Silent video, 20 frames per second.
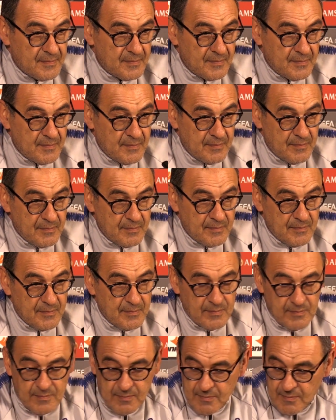Can I
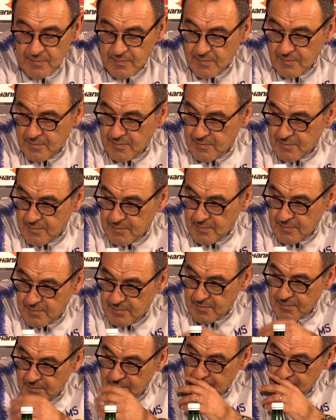just also ask,
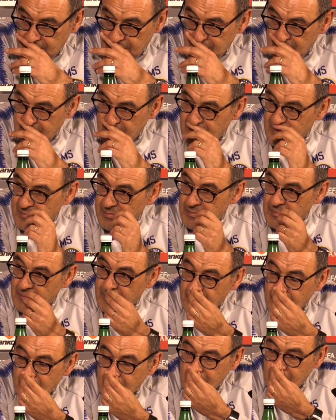while you were in Boston, did
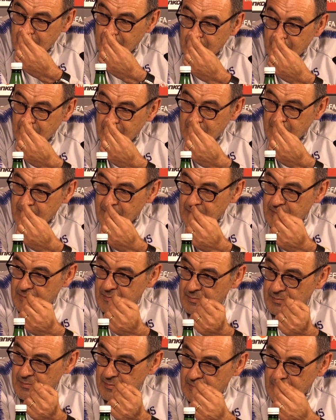you have a chance to
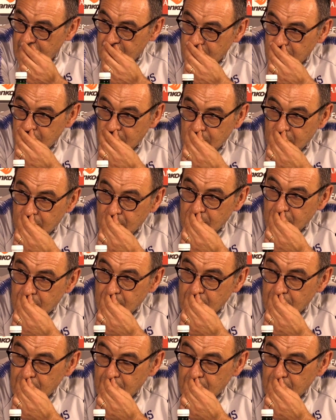meet the owner?